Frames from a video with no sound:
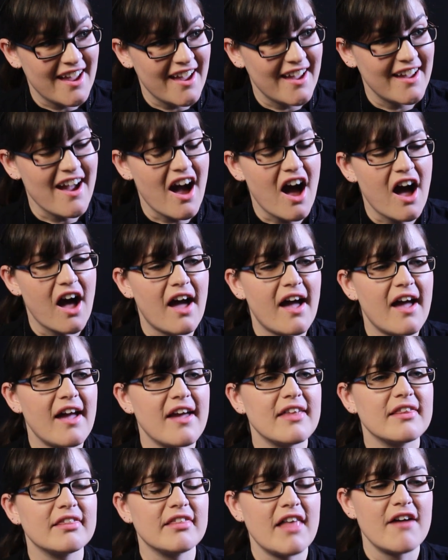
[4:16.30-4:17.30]
day,
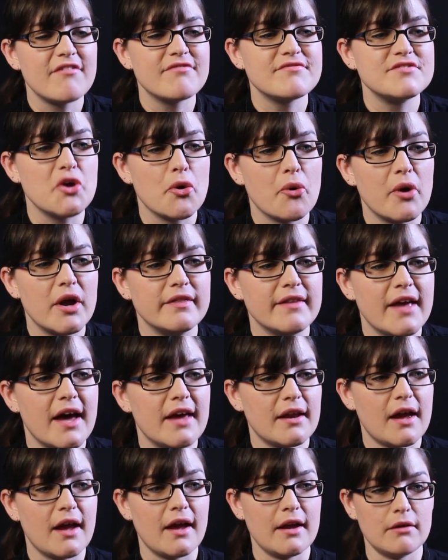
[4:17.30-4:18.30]
I left knowing
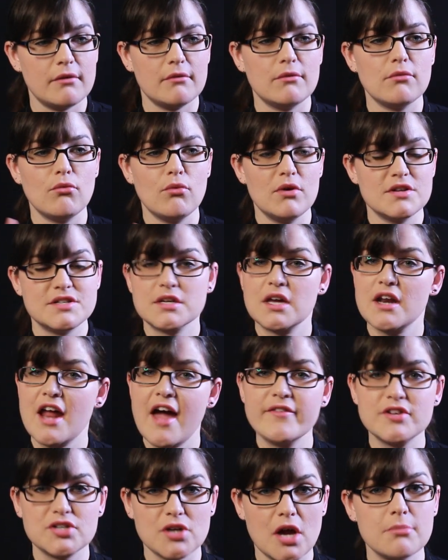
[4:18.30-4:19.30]
that I wasn't going
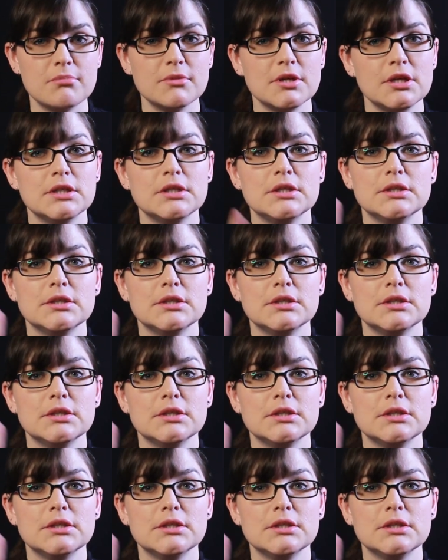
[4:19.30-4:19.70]
to have a job,